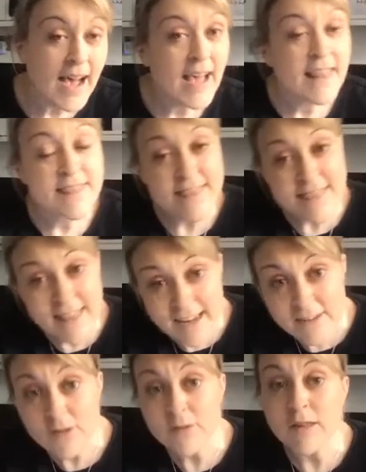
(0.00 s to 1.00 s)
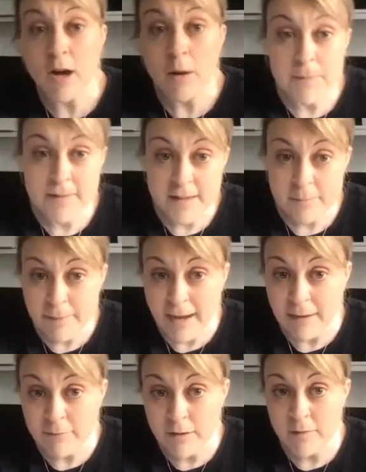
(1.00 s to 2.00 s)
and then do the opposite
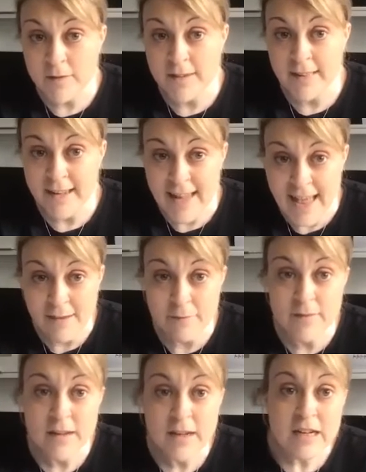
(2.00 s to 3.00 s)
bound over to the left.